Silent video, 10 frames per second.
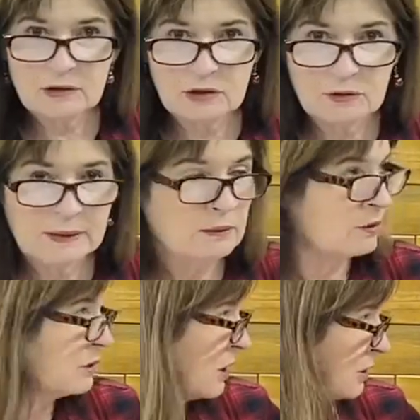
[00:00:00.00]
group he will
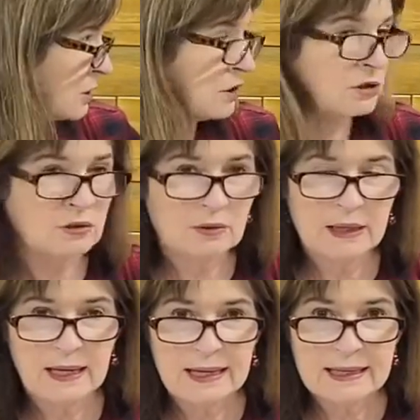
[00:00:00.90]
talk to
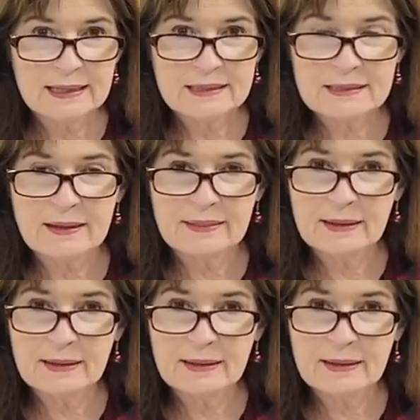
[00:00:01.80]
is the